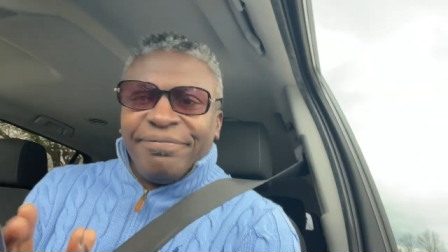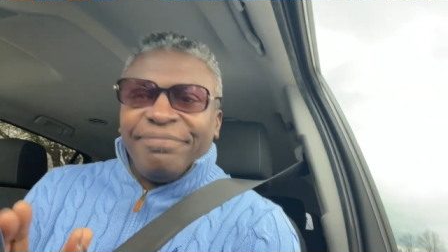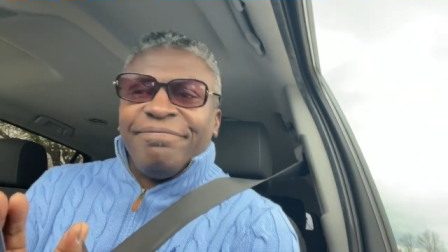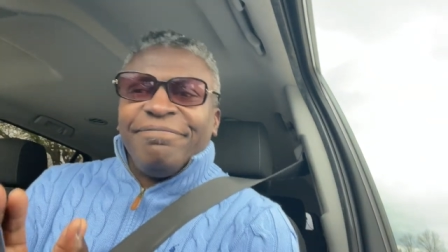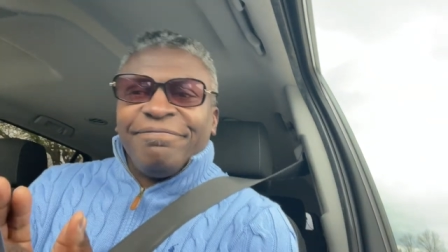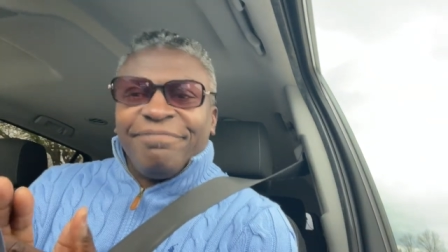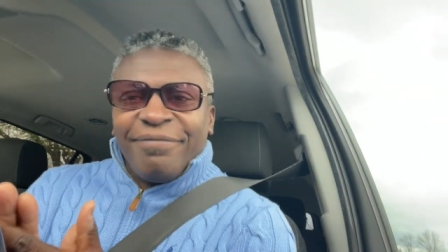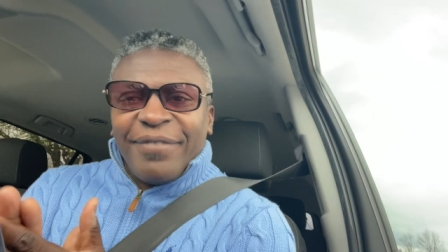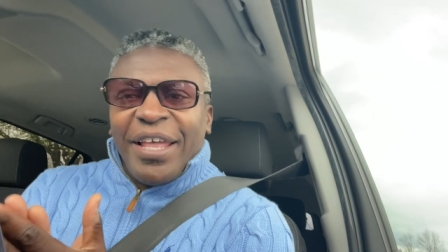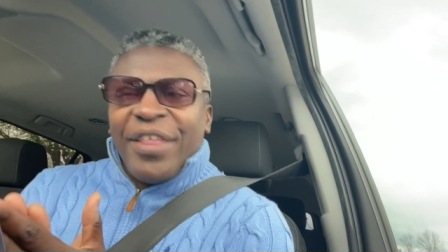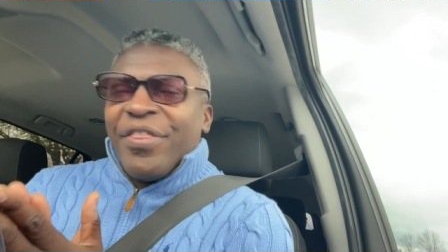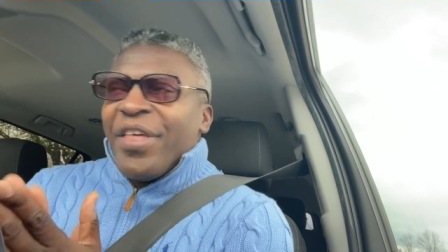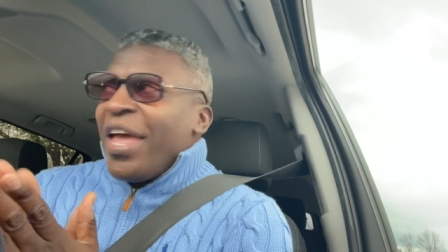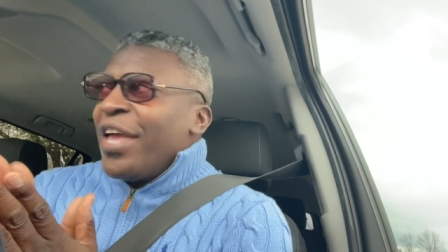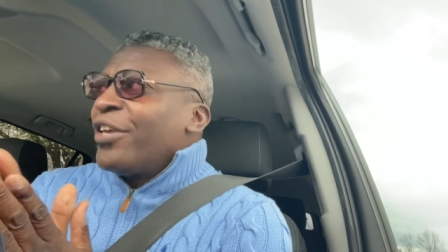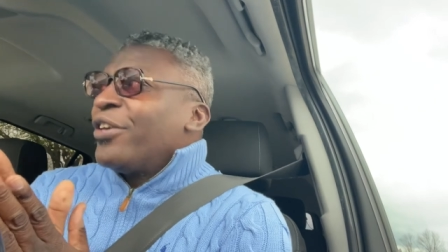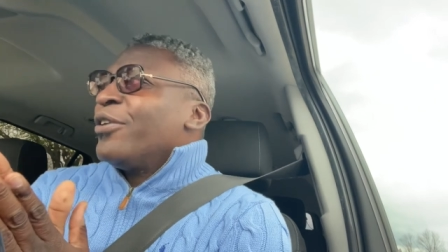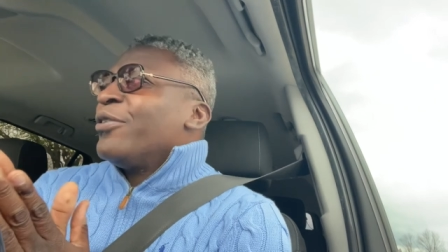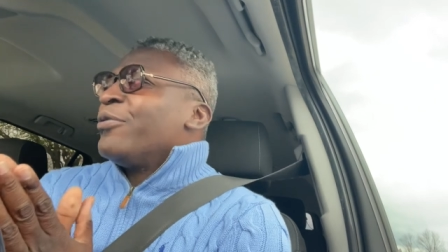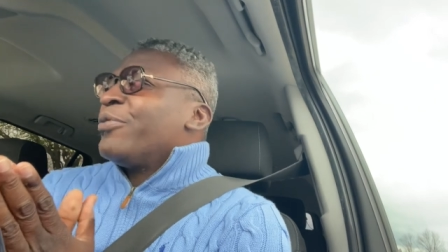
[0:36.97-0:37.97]

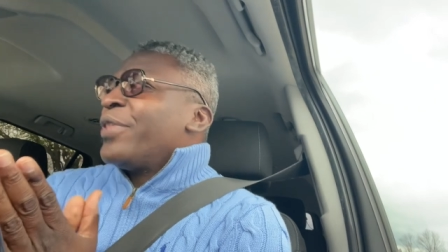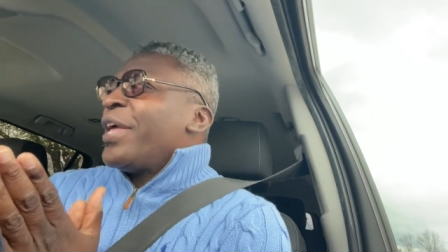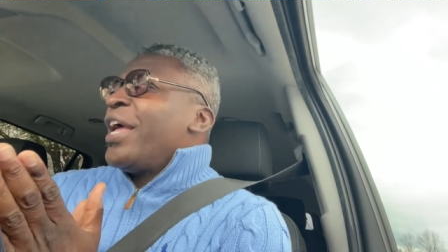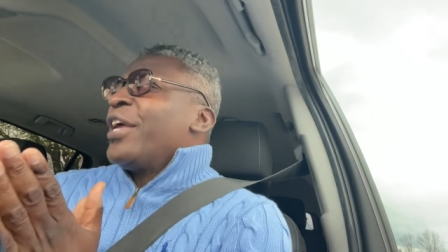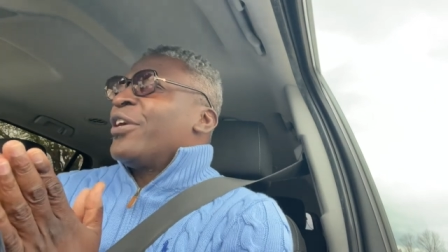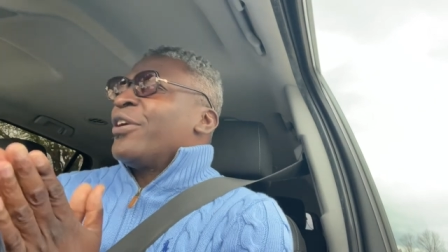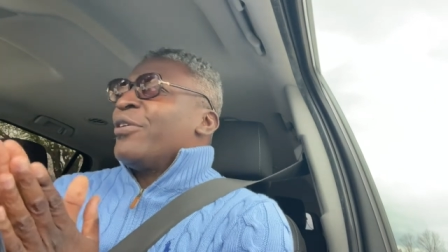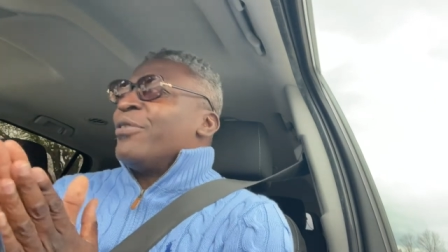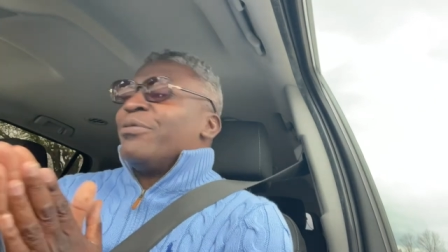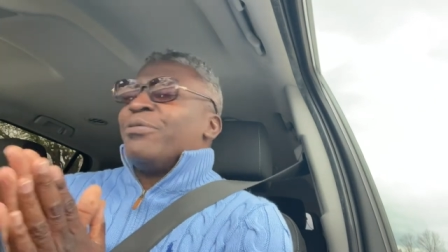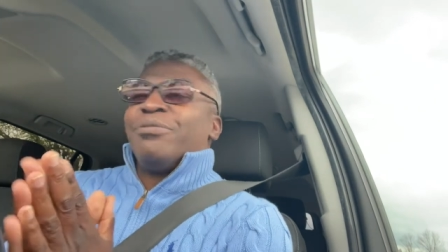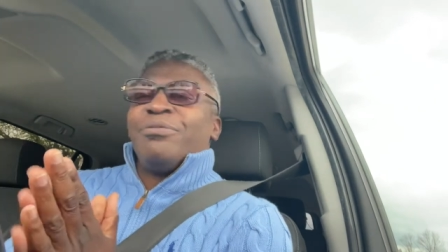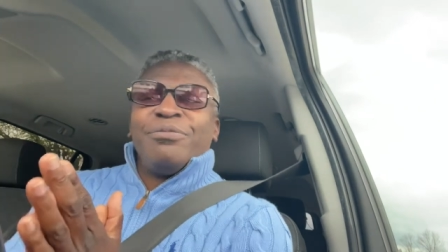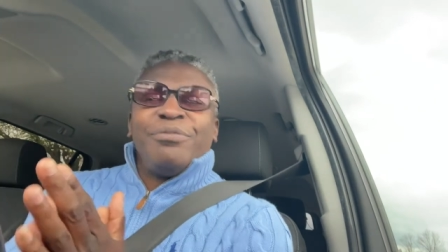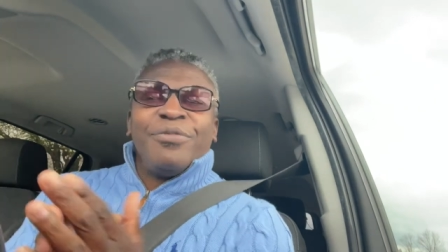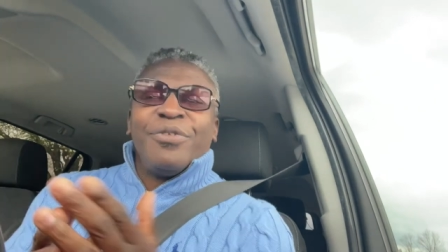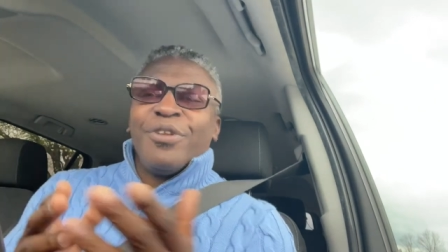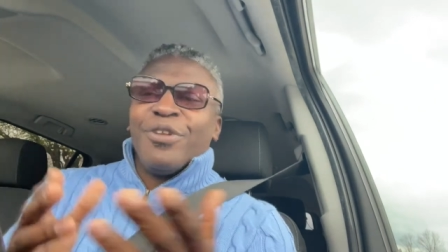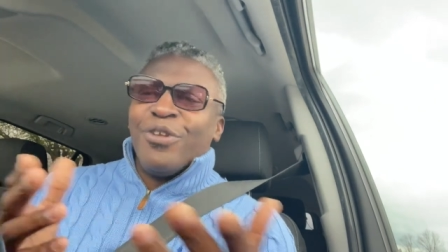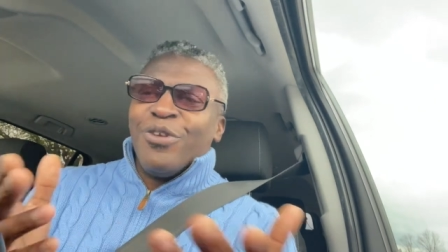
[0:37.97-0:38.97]
Thank you. Thank you.
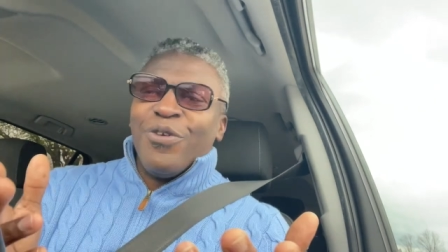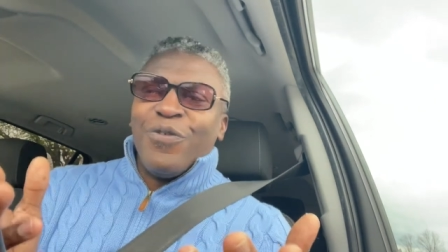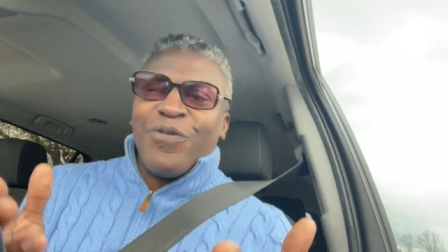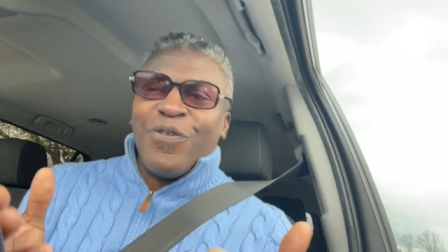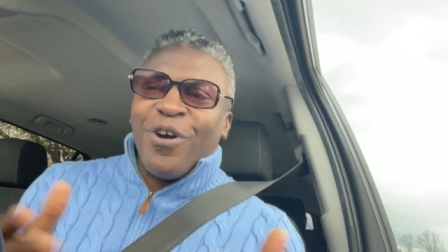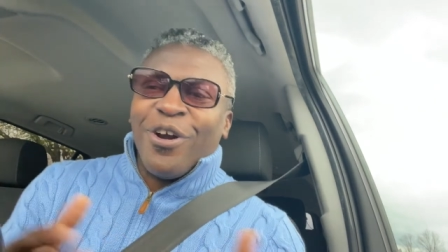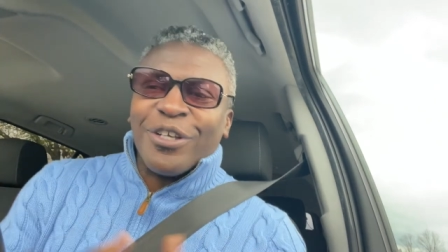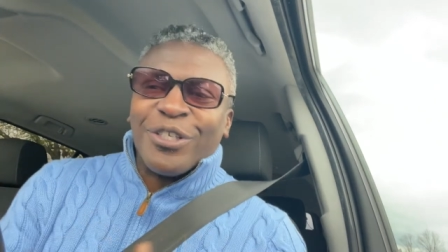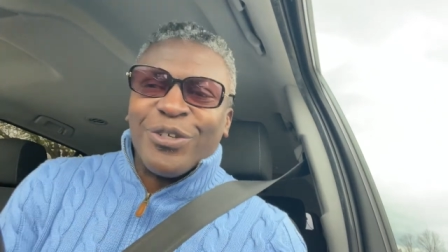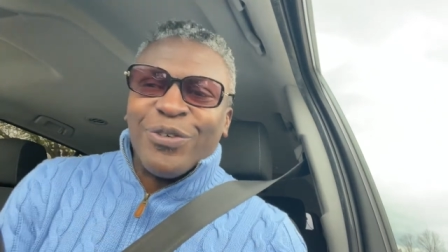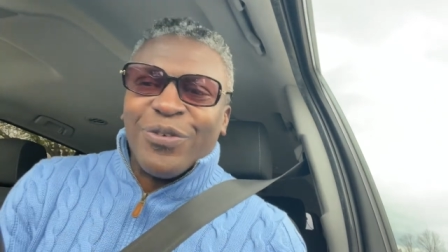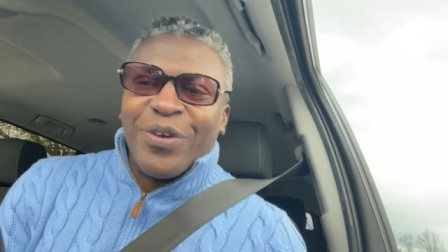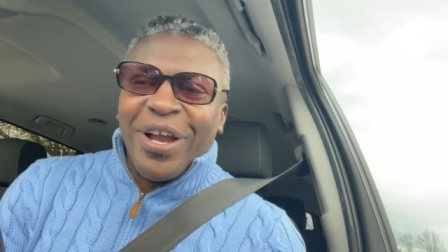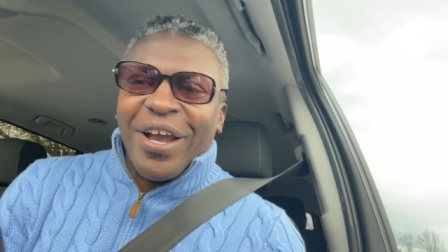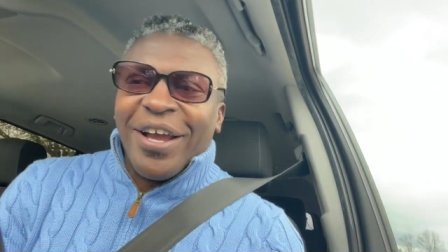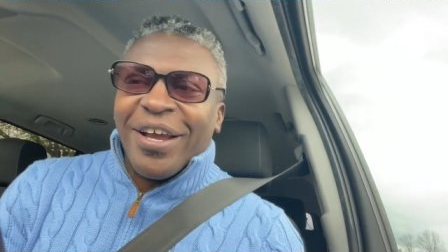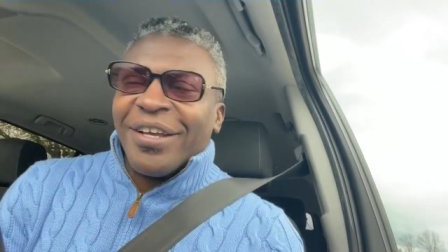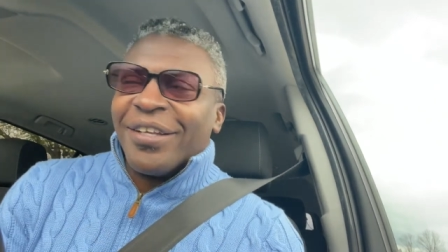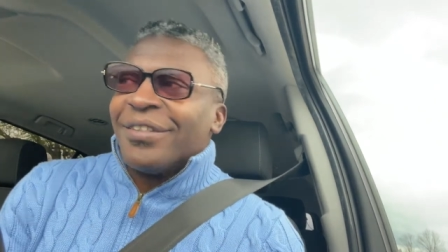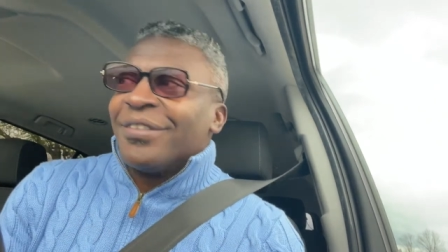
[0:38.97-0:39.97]
You far too
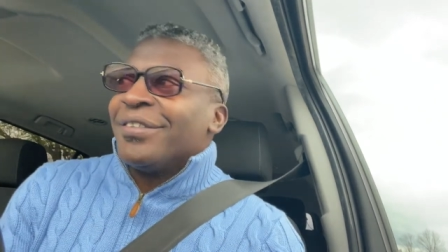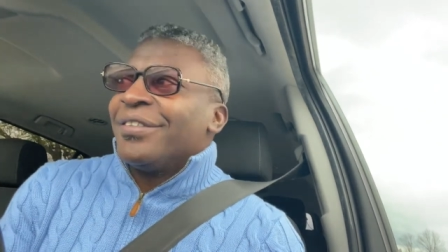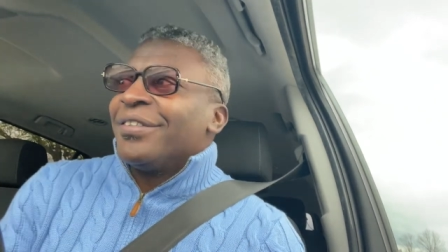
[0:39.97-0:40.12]
kind.